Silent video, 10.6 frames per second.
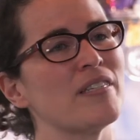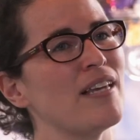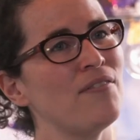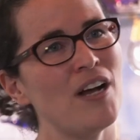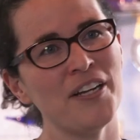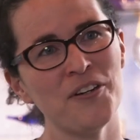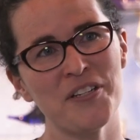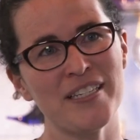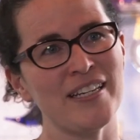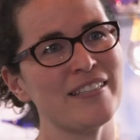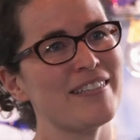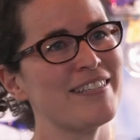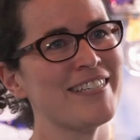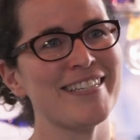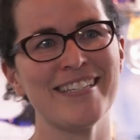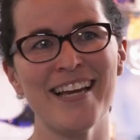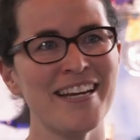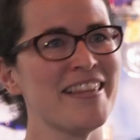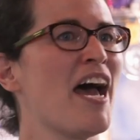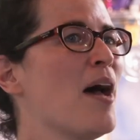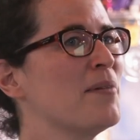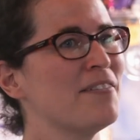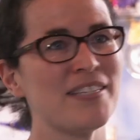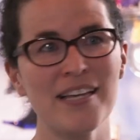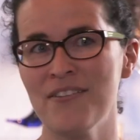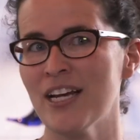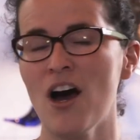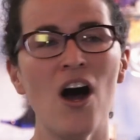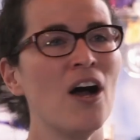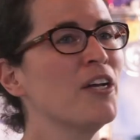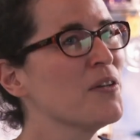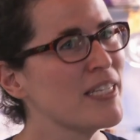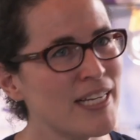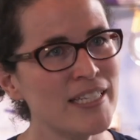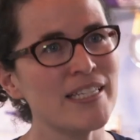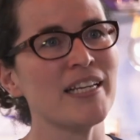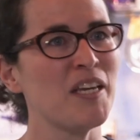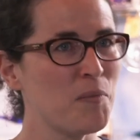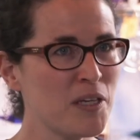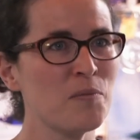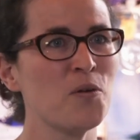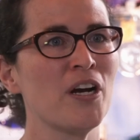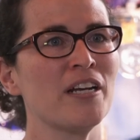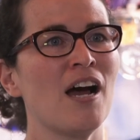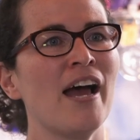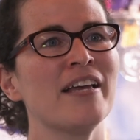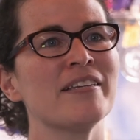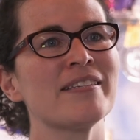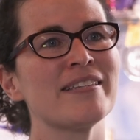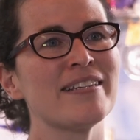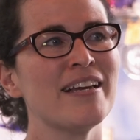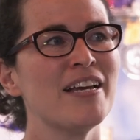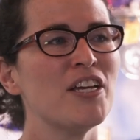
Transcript: Save all your receipts. Just get in the habit of saving all your receipts and keeping them organized.